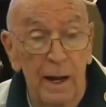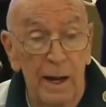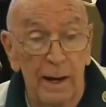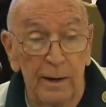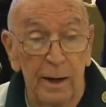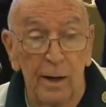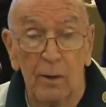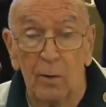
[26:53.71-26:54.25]

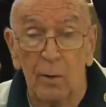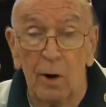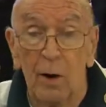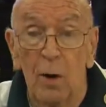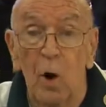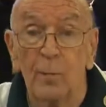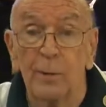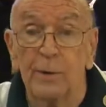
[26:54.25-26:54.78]
And
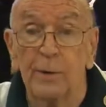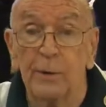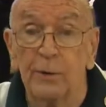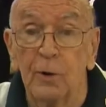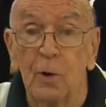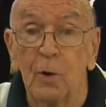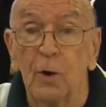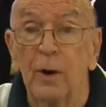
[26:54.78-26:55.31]
opened the
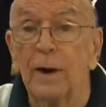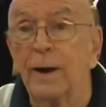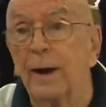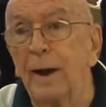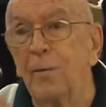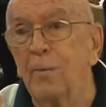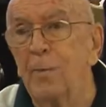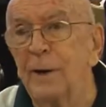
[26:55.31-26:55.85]
door.
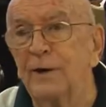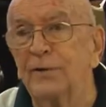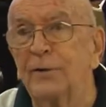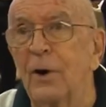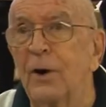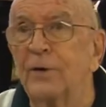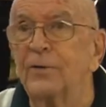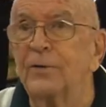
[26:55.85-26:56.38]
Everybody
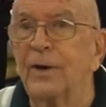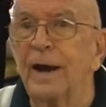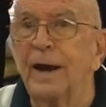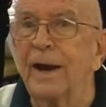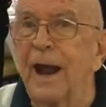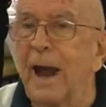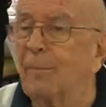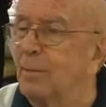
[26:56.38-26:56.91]
started
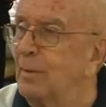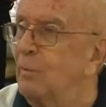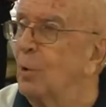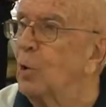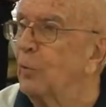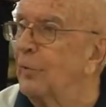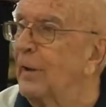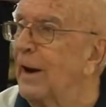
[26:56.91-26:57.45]
singing happy
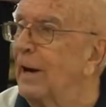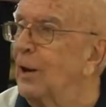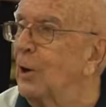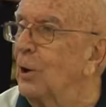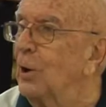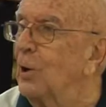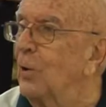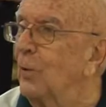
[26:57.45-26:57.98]
birthday to
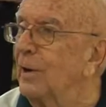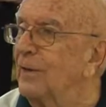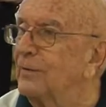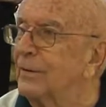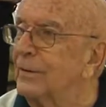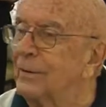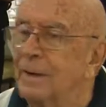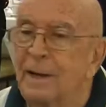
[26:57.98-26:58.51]
you. He
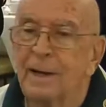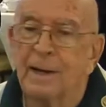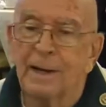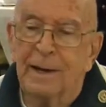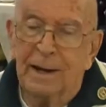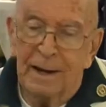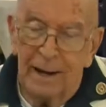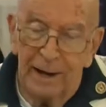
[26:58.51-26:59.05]
said.
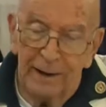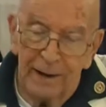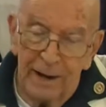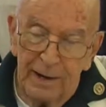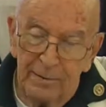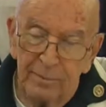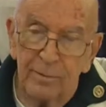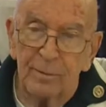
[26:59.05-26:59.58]
And
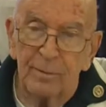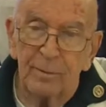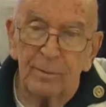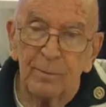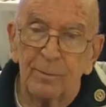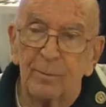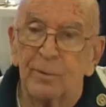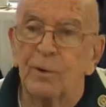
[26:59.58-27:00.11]
then
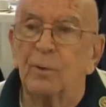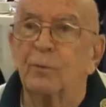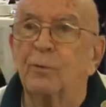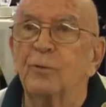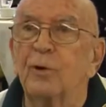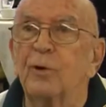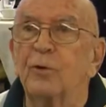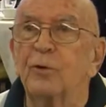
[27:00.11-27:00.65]
to
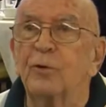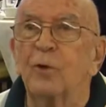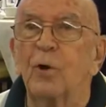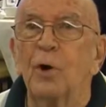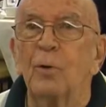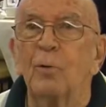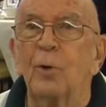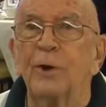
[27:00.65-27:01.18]

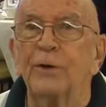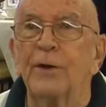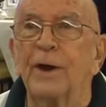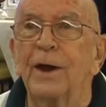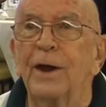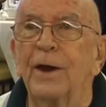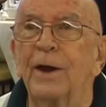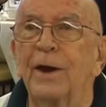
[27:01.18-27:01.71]
shorten what
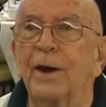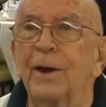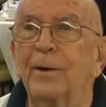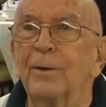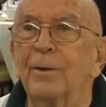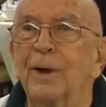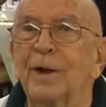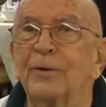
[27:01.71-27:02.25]

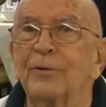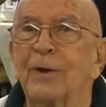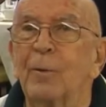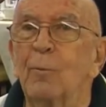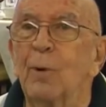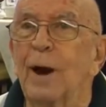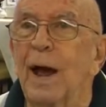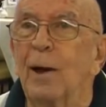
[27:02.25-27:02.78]
he
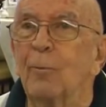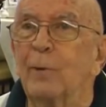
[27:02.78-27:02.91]
said when I